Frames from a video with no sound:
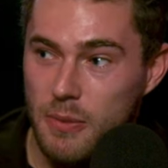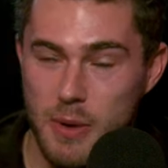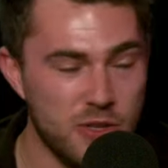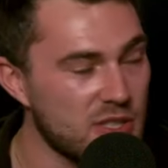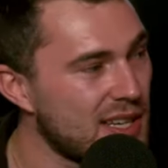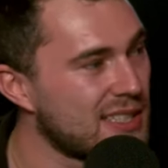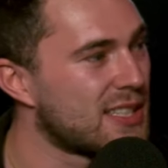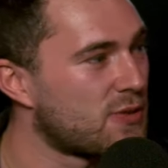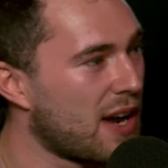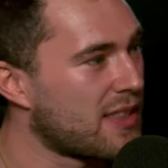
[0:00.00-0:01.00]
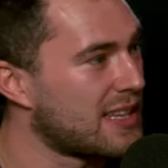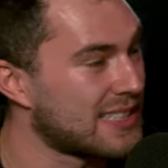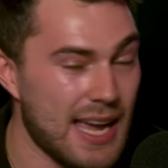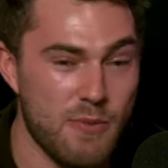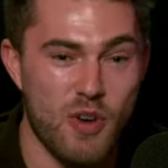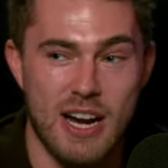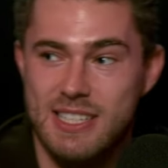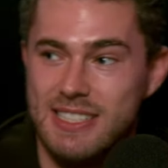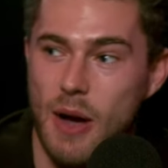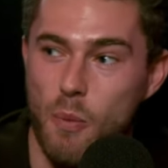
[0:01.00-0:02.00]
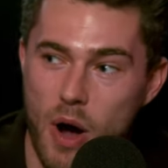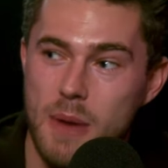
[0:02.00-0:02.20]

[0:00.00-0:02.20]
the most satisfying things. I am writing down what